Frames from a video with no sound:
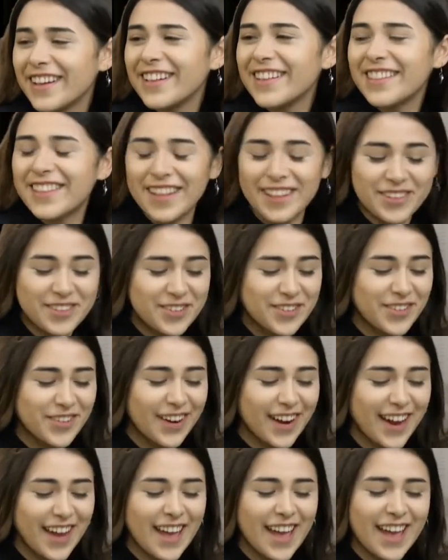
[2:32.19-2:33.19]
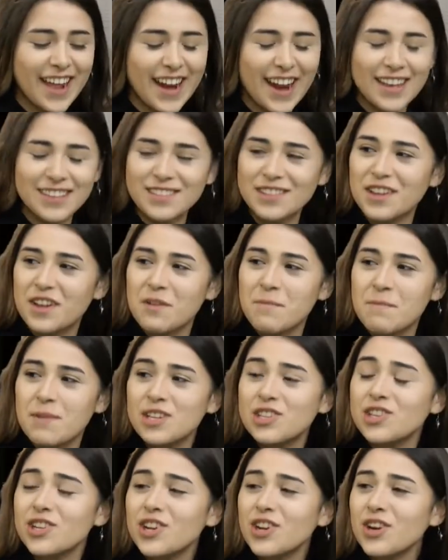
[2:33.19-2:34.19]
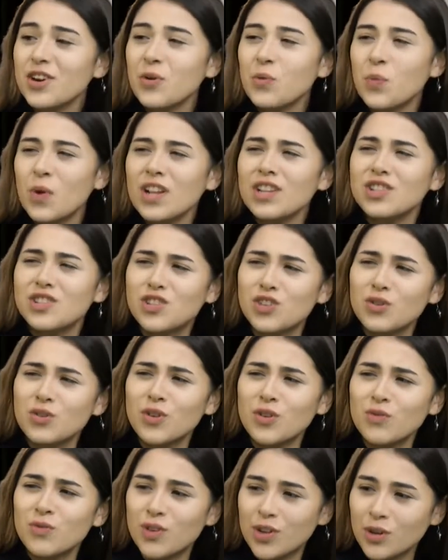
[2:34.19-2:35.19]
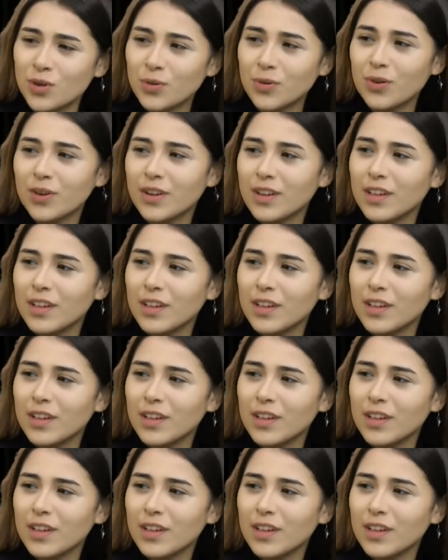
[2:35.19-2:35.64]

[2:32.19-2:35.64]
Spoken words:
That's great. And as a commissioner, what do you do?